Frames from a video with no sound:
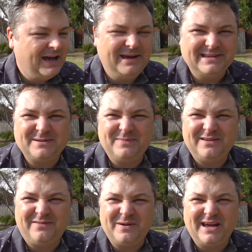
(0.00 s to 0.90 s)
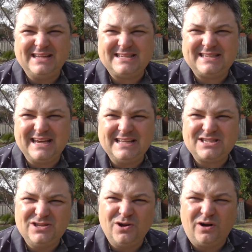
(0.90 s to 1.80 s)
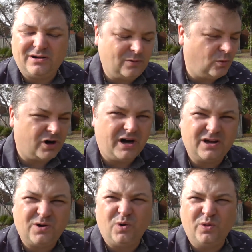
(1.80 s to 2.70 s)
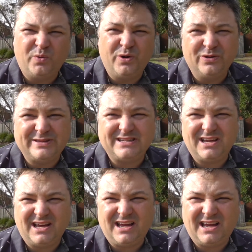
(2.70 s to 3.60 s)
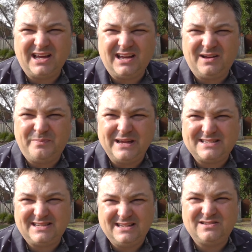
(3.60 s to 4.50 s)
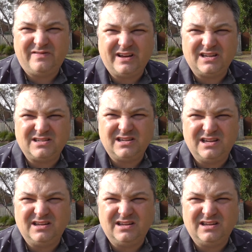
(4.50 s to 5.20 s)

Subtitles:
it's a bit of it's not what I call the world's best interface.